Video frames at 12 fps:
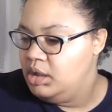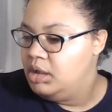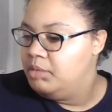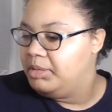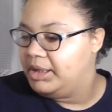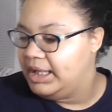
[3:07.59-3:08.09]

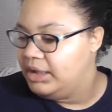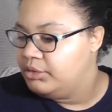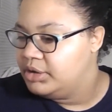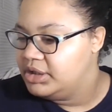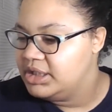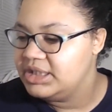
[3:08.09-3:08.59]
But I
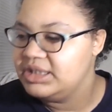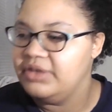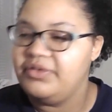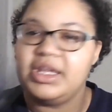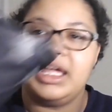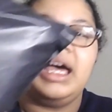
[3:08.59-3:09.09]
ordered this
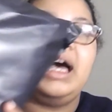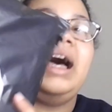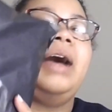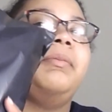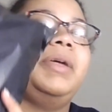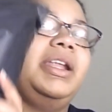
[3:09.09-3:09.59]
stuff like a
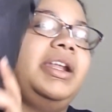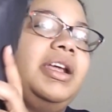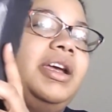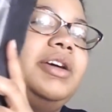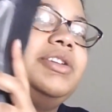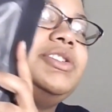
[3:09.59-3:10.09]
hot minute ago,